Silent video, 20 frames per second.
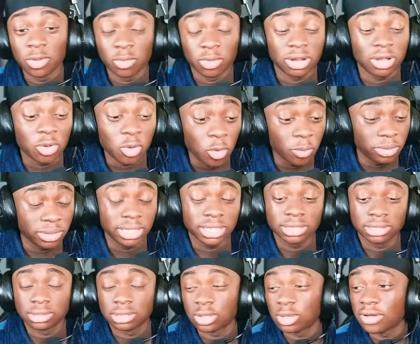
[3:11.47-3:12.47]
when I go
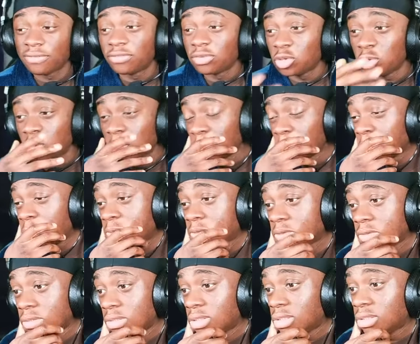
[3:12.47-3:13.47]
places, I don't have to queue up no more.
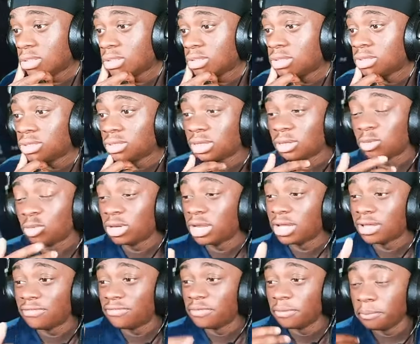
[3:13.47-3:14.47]
Well, queues just
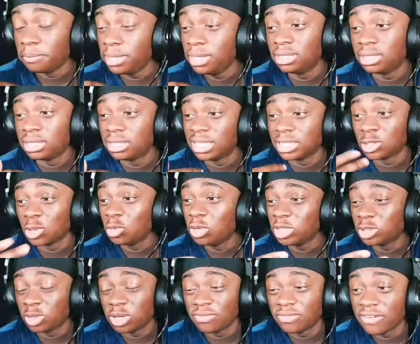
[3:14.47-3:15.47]
like for me, there's only
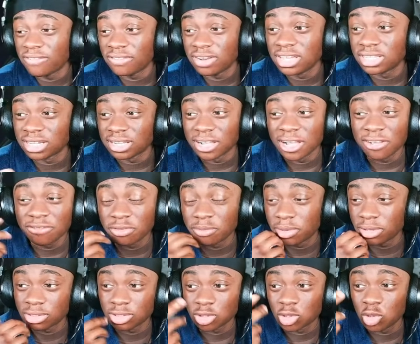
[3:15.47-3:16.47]
twenty-five letters in the
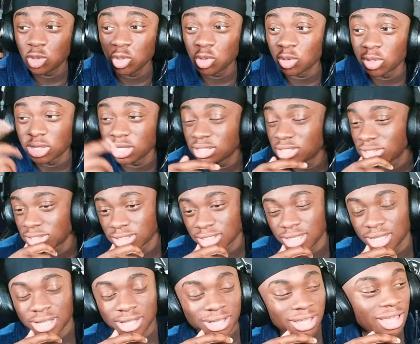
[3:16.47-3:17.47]
alphabet because Q don't
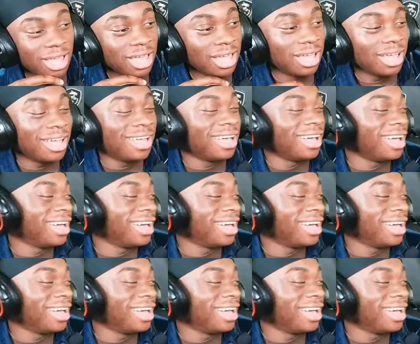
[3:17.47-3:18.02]
exist. sorry,